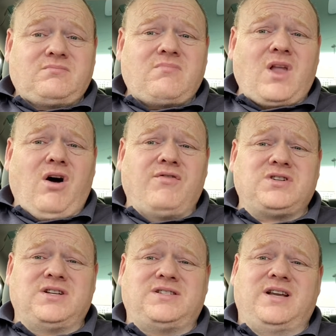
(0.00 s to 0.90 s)

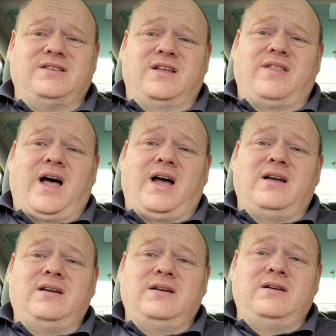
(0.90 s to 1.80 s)
obviously seeing that
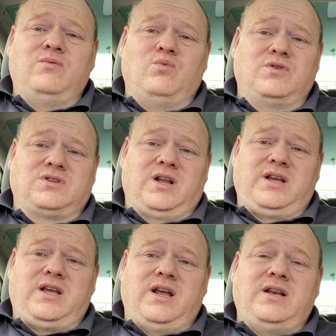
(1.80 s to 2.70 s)
was
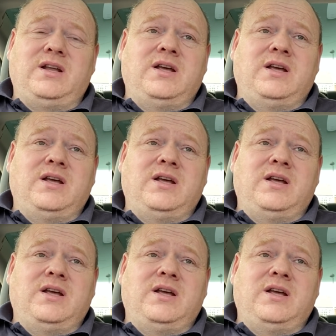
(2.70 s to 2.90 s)
leaking.